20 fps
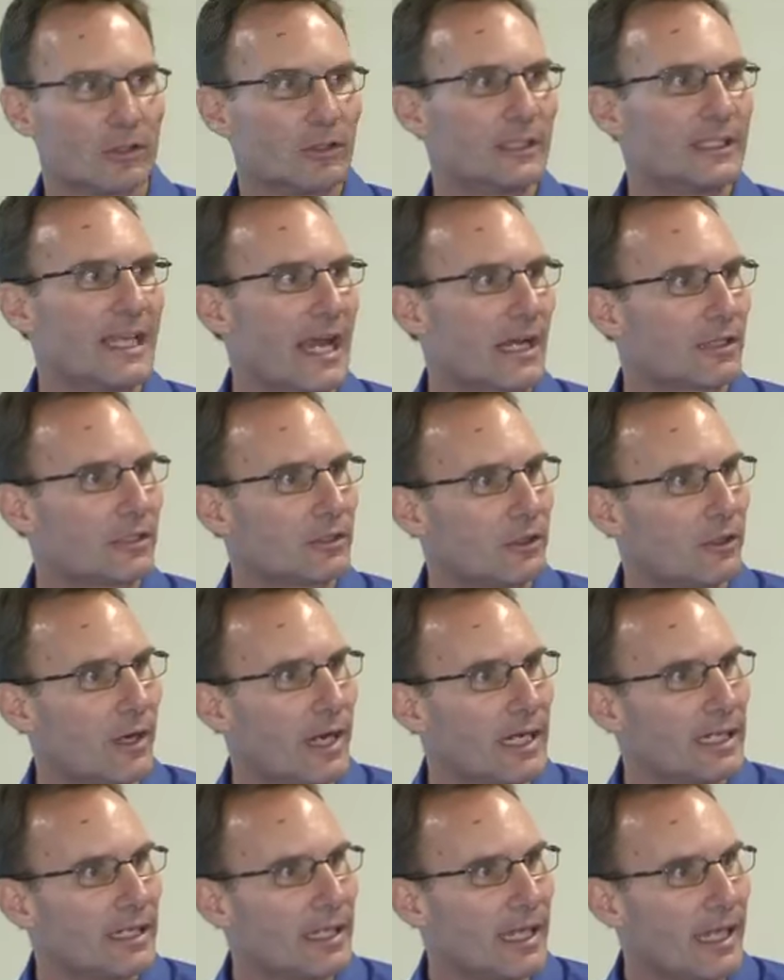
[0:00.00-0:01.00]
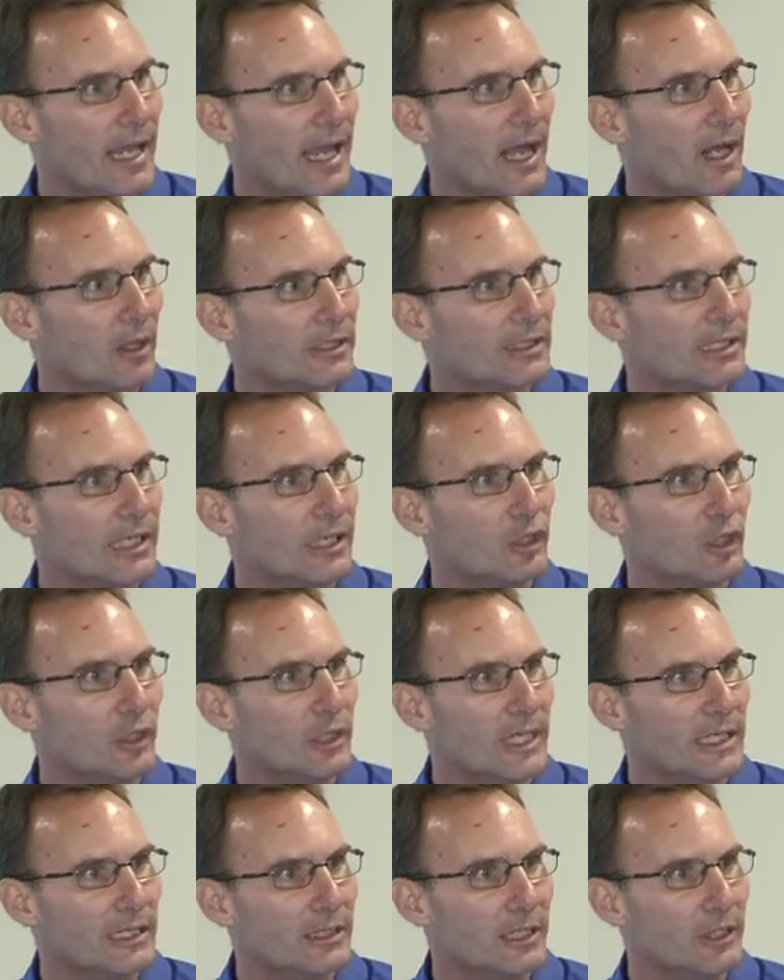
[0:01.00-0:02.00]
or texts or anything else that you
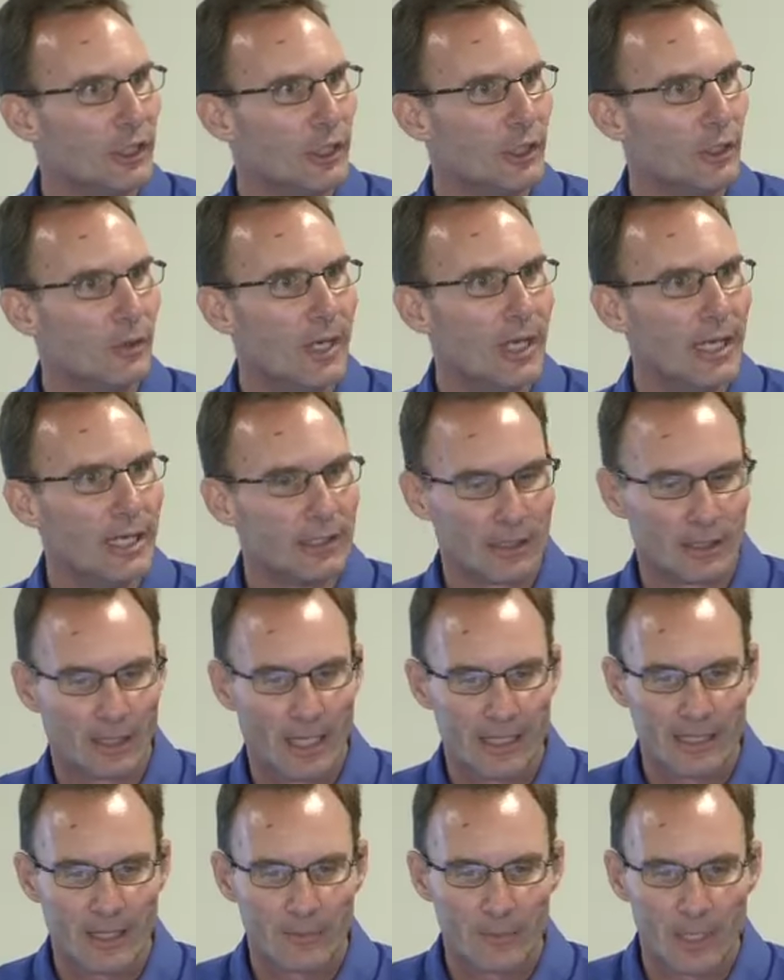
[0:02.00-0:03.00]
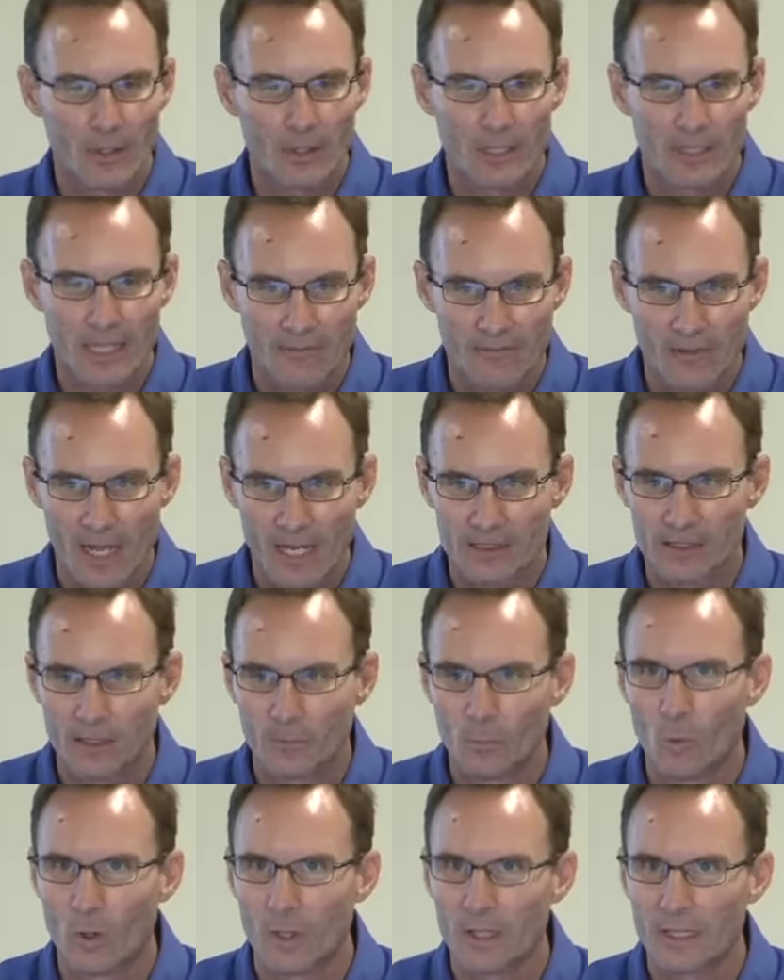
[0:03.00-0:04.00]
need to do to let them know that they've got
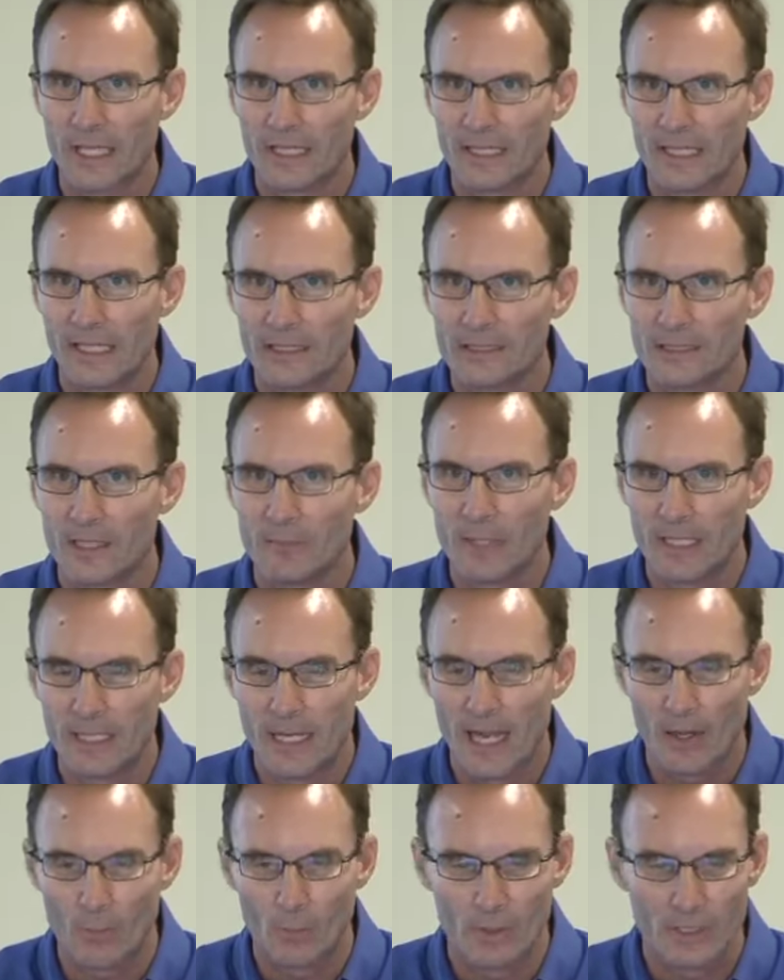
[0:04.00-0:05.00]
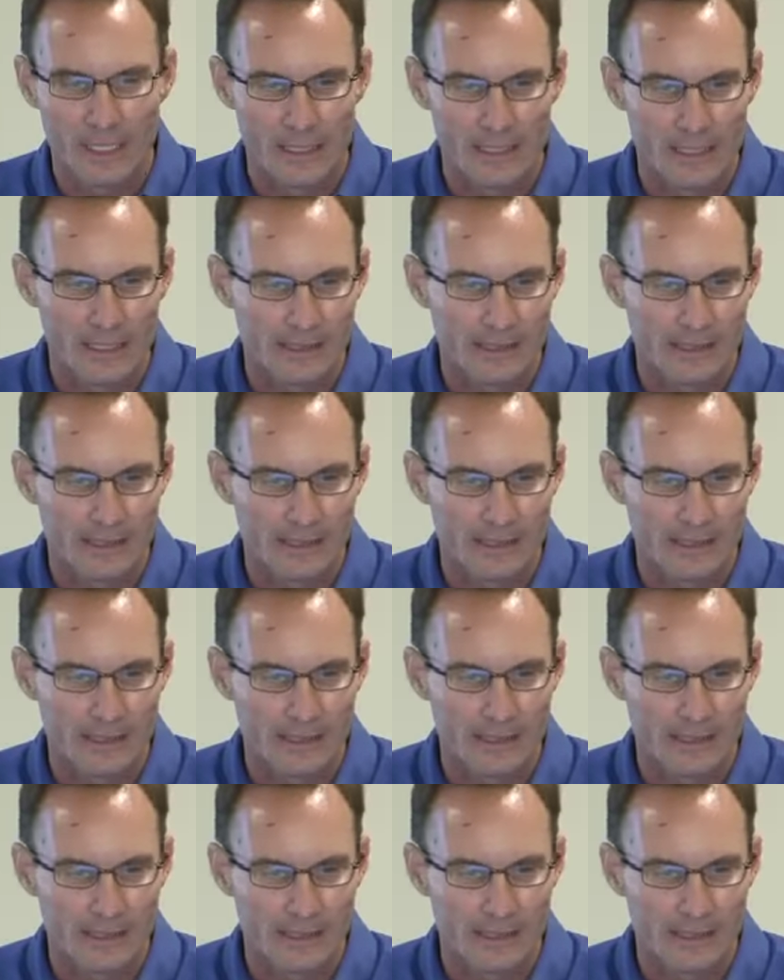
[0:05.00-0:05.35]
some work that needs to be done within the